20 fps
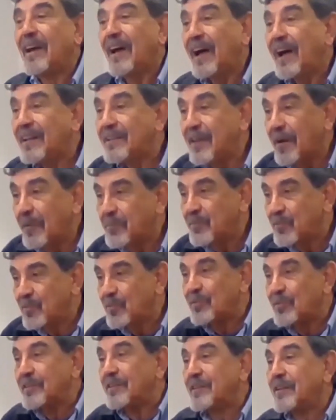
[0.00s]
add up
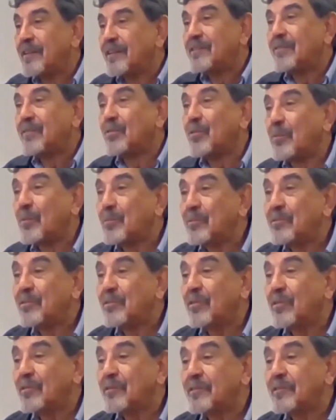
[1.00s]
to the
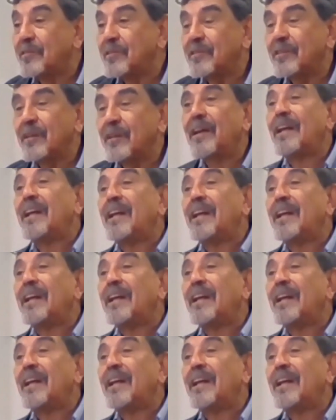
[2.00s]
development of the society.